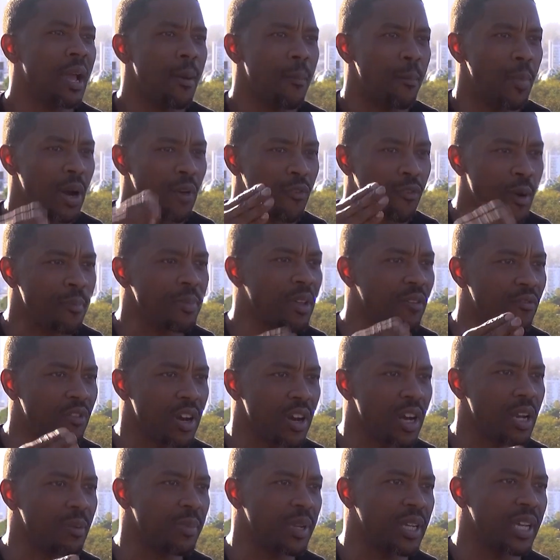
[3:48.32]
But from the
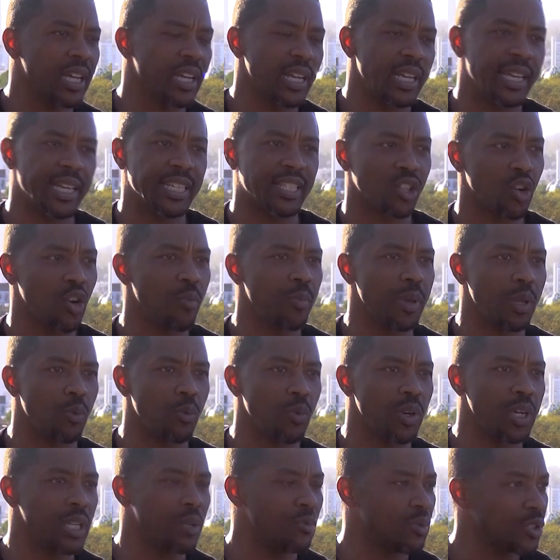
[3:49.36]
very beginning, he told me
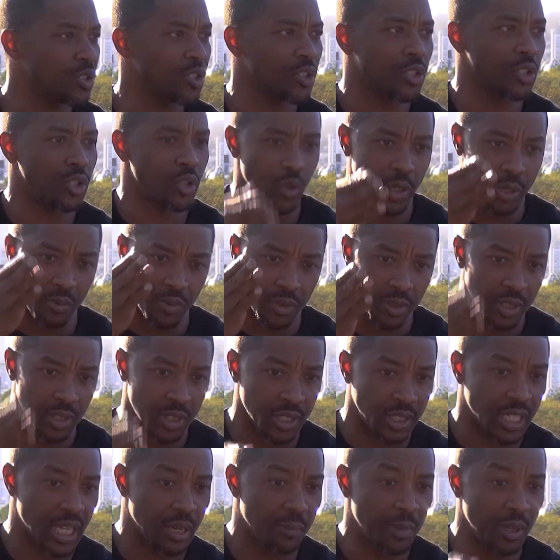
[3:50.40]
what he was going to do. He was going
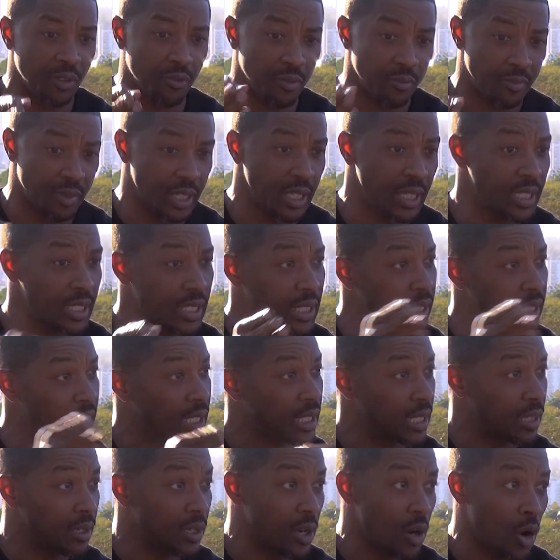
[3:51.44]
to take me from this and
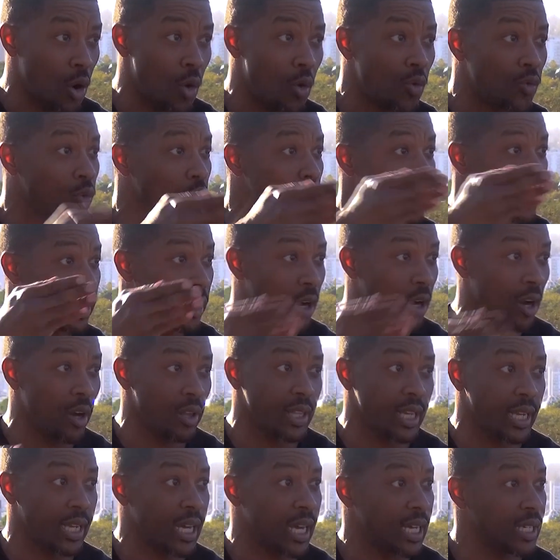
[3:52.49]
the, oval and all
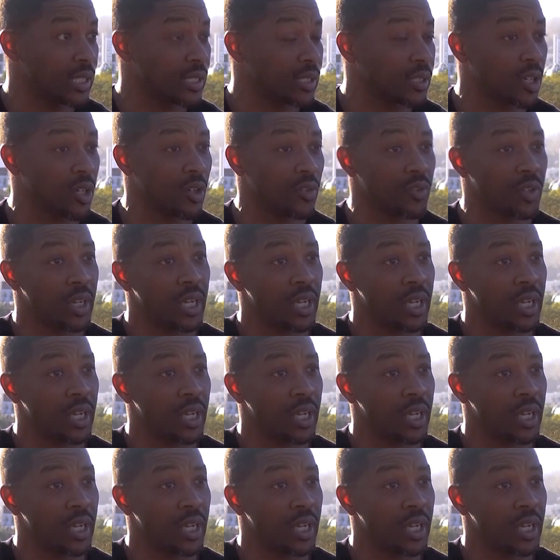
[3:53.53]
that kind of stuff.